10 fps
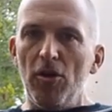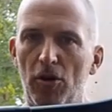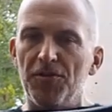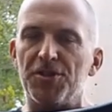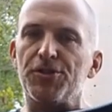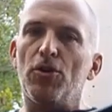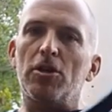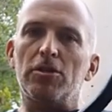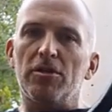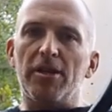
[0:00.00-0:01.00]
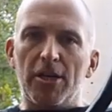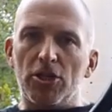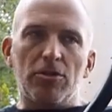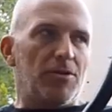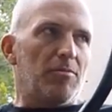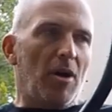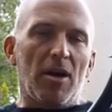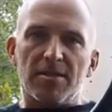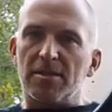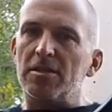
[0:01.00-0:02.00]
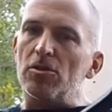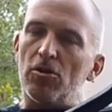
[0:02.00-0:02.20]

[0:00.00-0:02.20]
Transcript: on the snorkel to attach it to the masks.